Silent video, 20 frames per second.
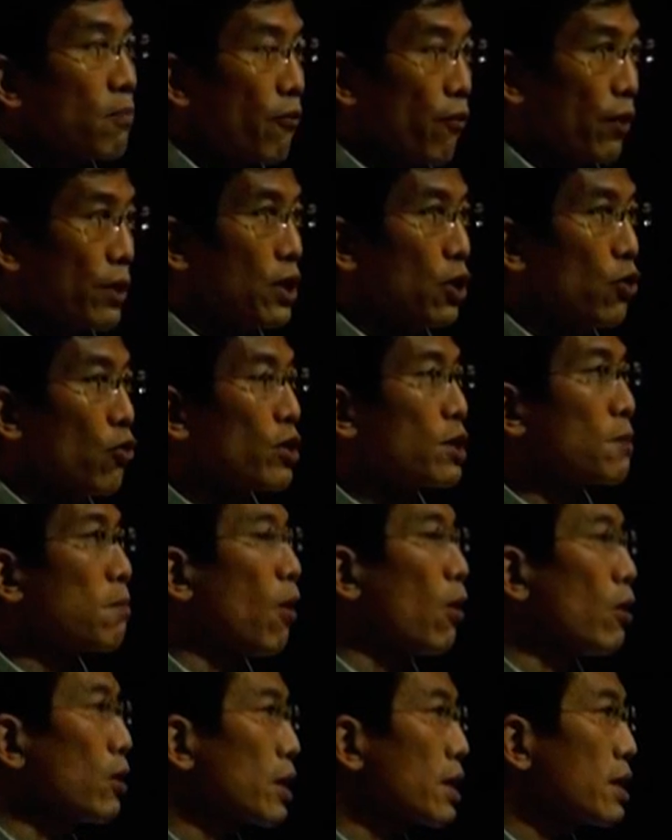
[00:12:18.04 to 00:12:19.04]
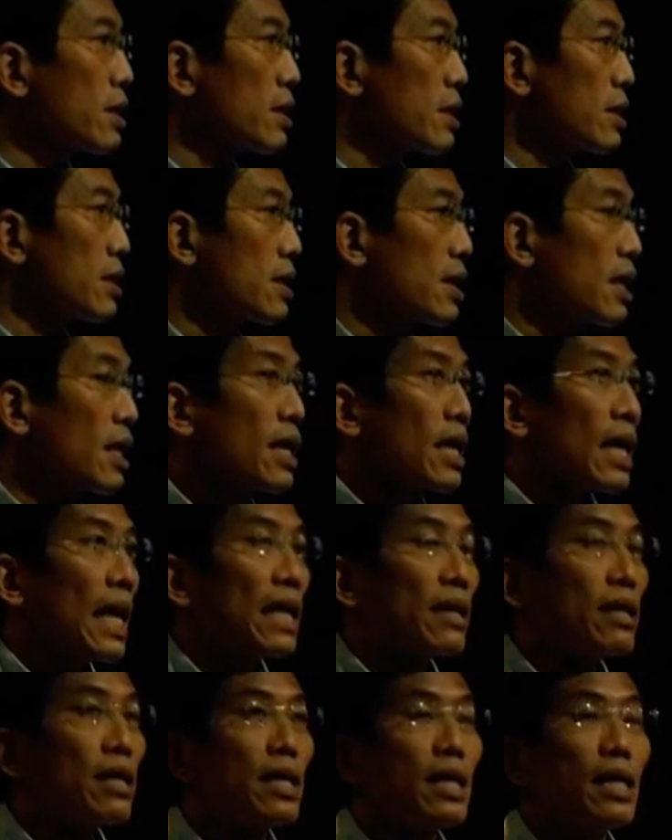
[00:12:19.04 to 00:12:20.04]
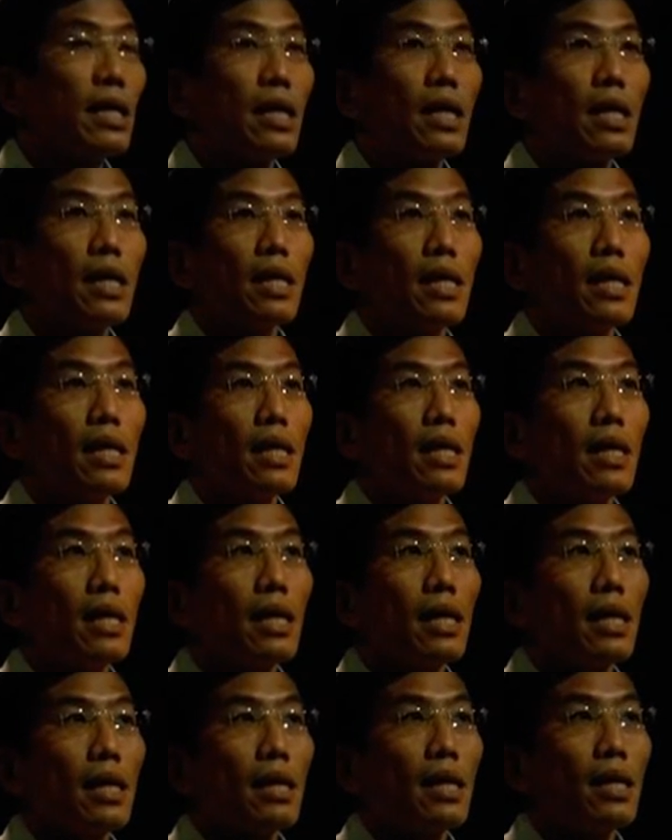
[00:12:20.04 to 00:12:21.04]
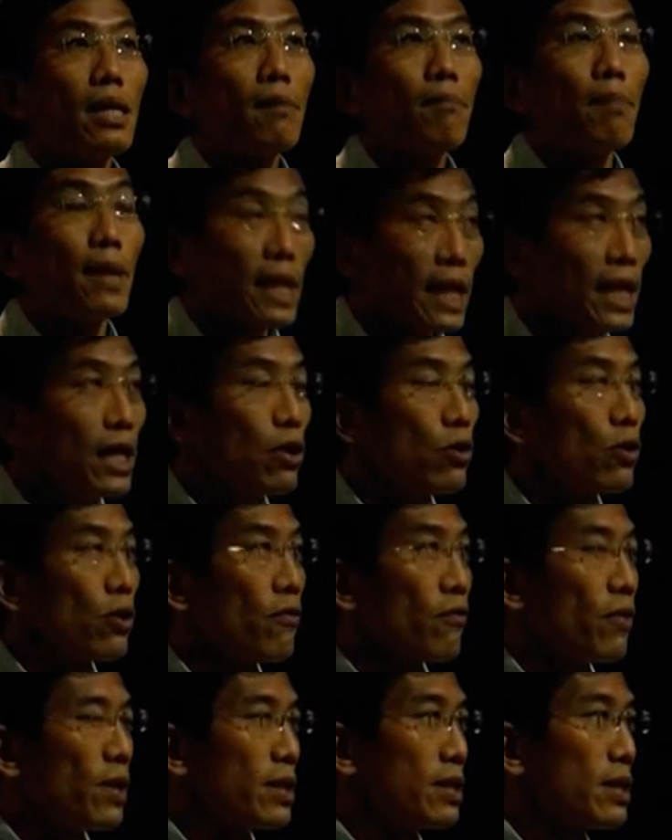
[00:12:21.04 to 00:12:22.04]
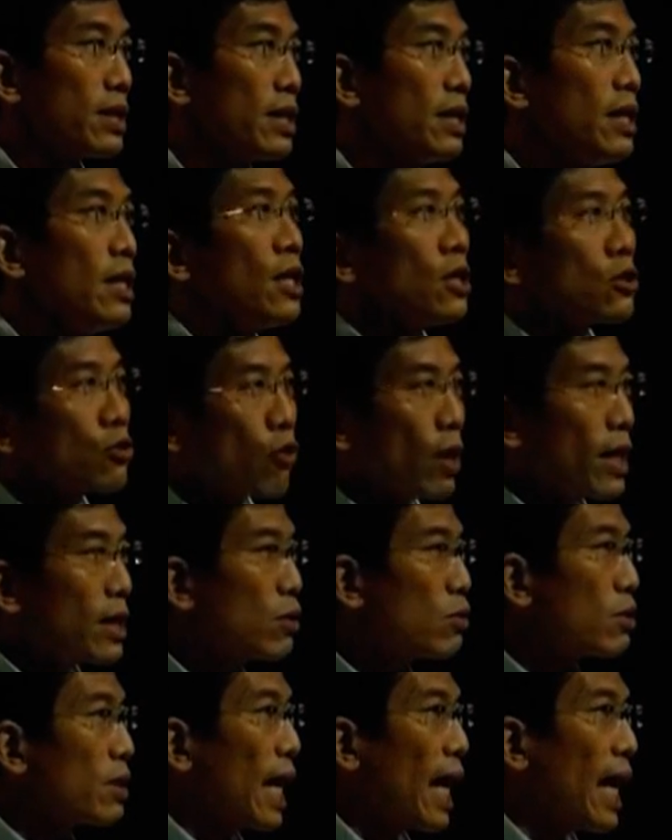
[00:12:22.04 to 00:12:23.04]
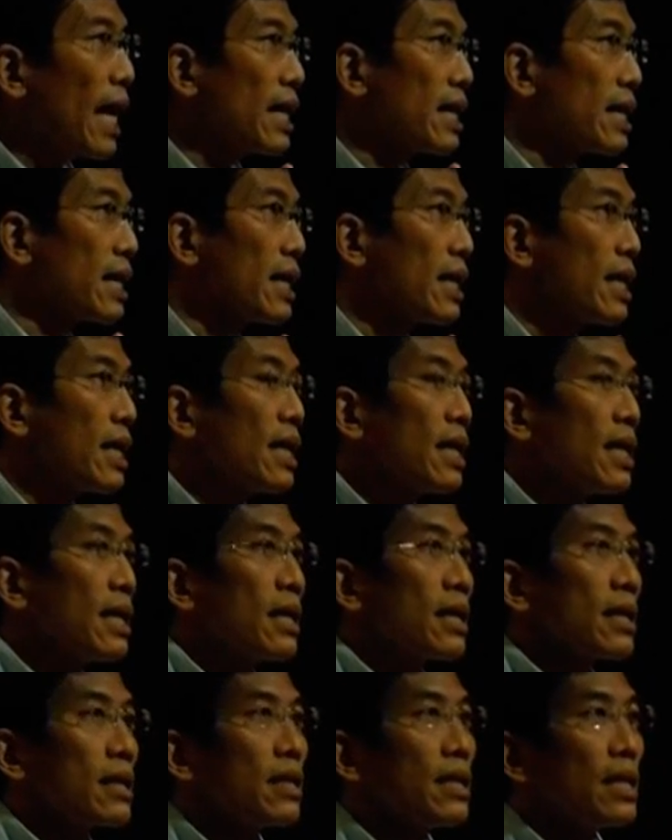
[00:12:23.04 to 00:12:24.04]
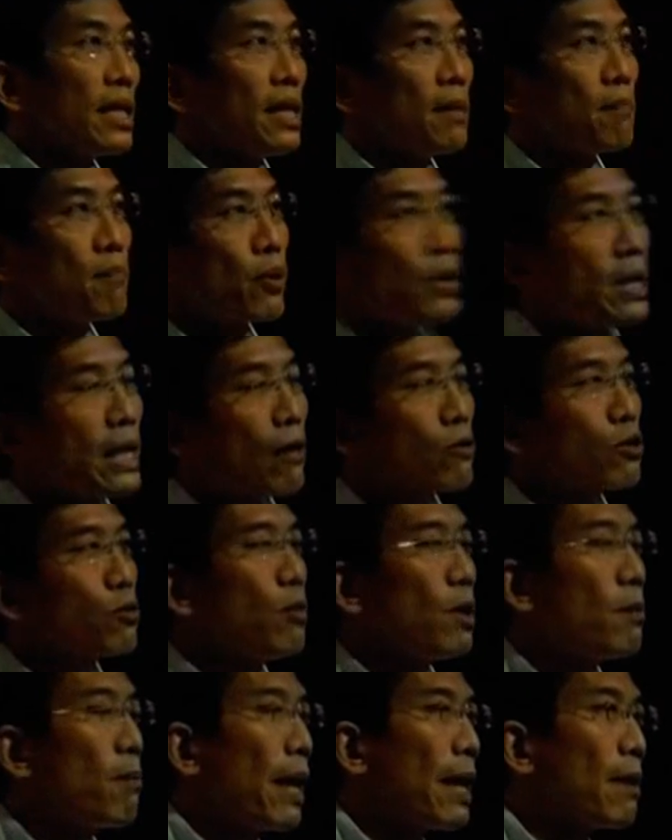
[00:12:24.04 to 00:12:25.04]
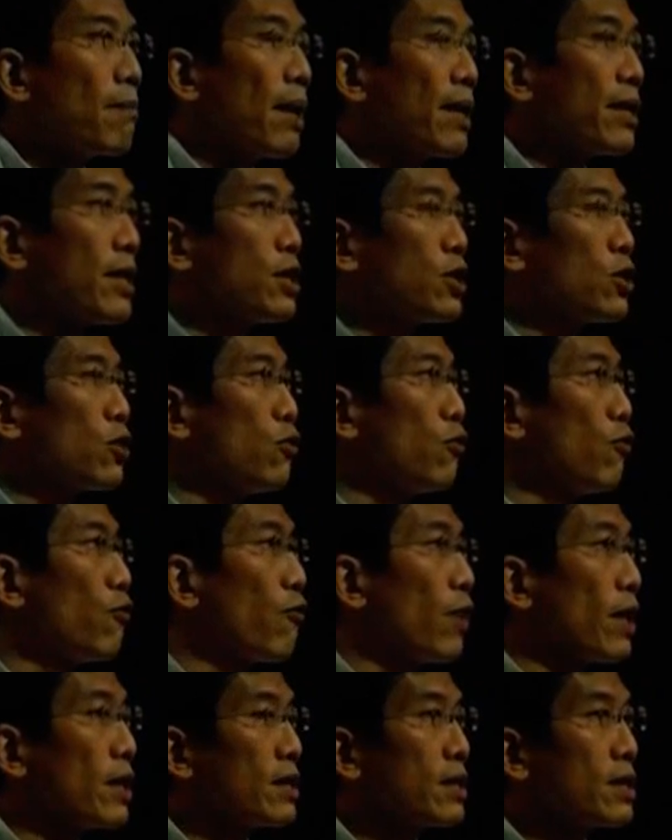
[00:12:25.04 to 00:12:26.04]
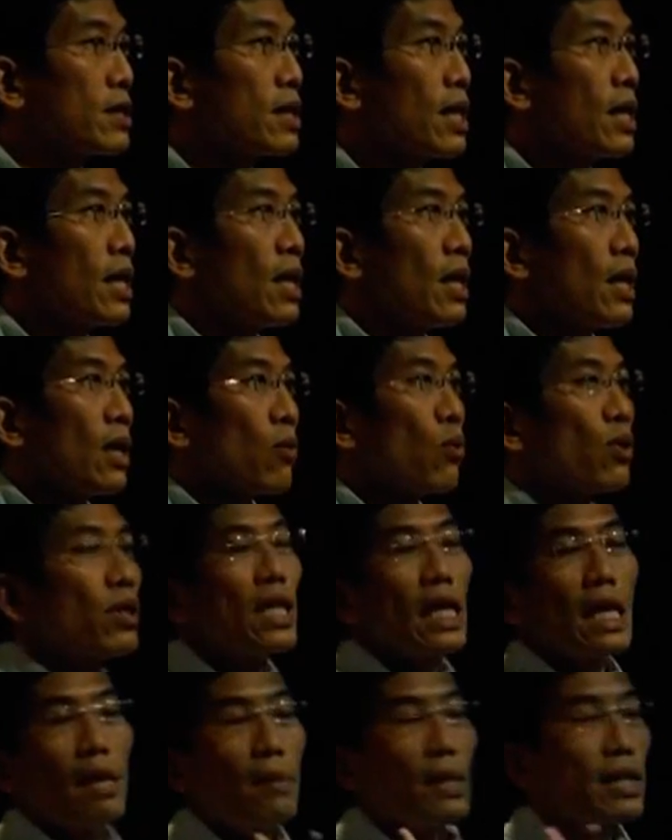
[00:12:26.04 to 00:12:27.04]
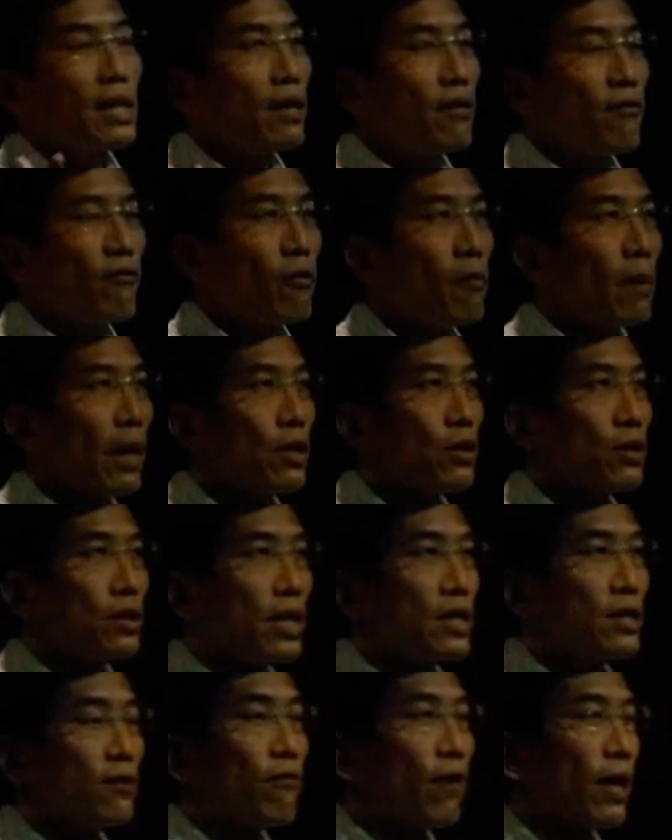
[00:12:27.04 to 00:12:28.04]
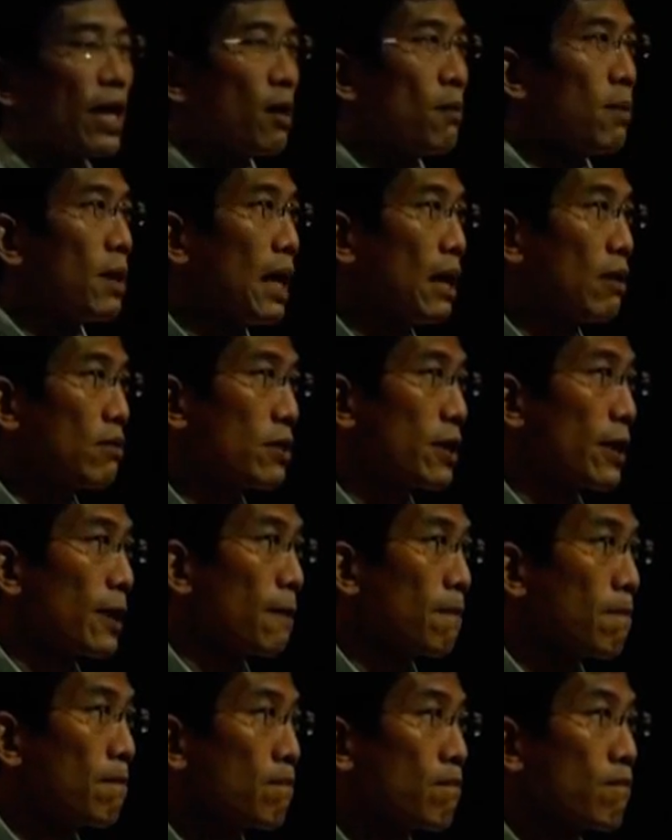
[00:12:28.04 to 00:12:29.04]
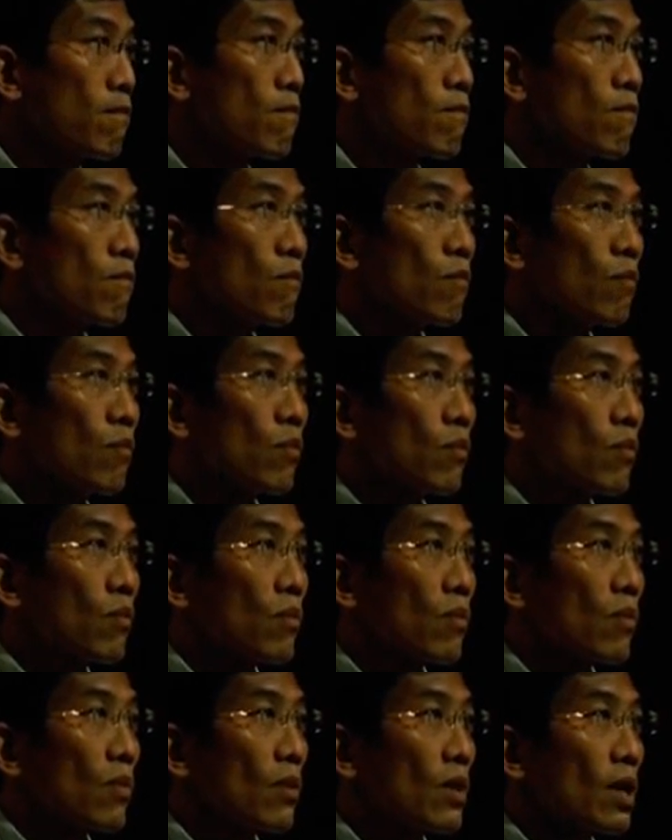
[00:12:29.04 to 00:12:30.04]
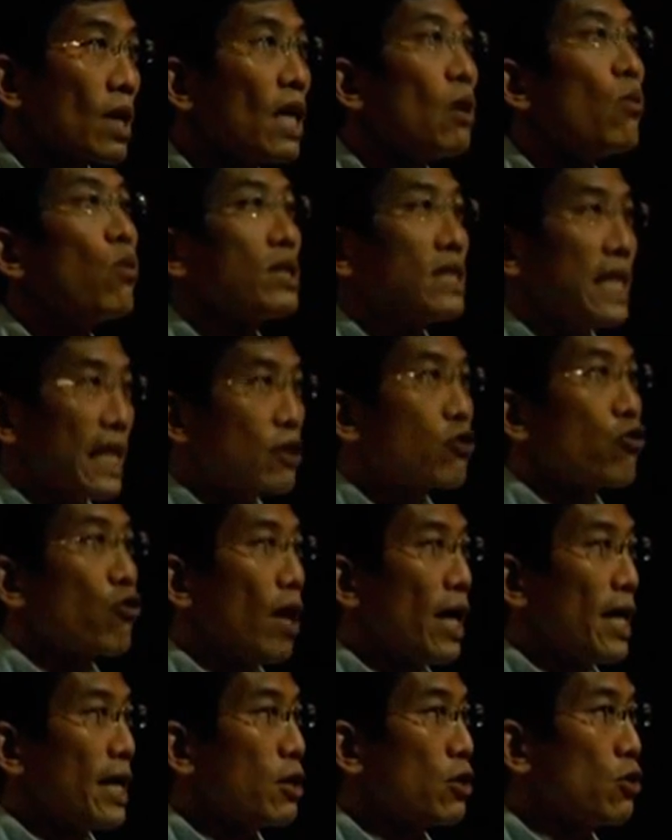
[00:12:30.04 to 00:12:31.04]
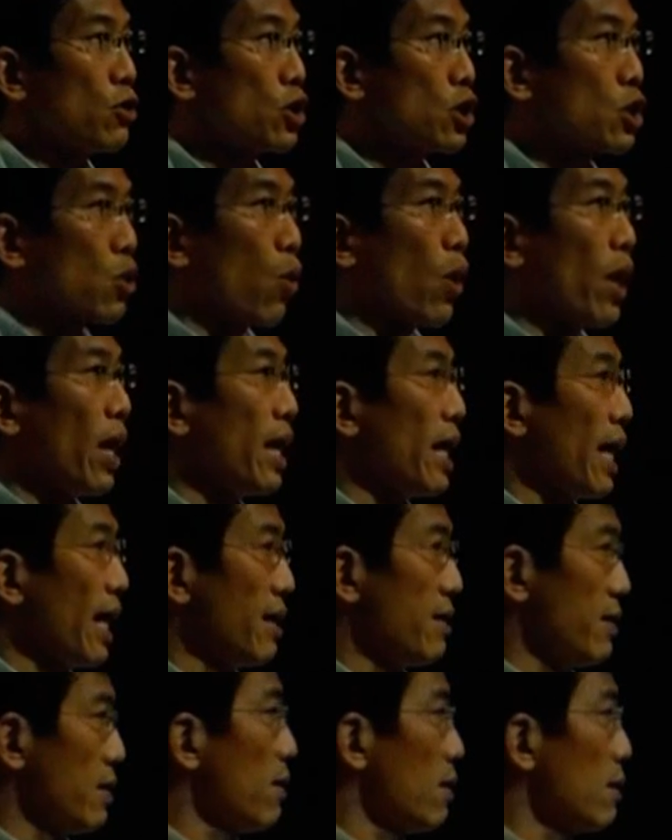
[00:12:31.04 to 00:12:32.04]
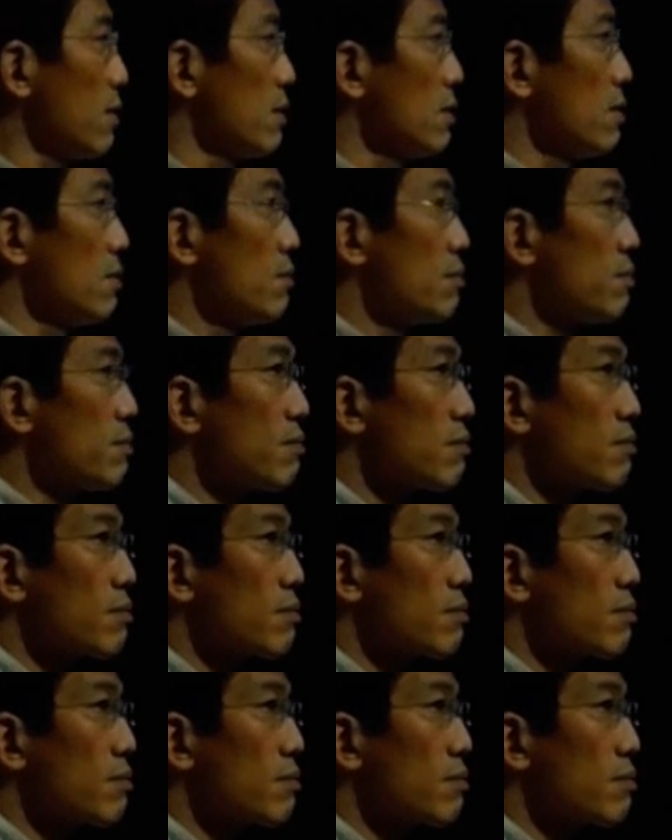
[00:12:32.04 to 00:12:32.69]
Professor Chris Balding at the Peking University tried to tally the pronouncement made by these two funds with the limited information that's available out there. It was like trying to square a circle.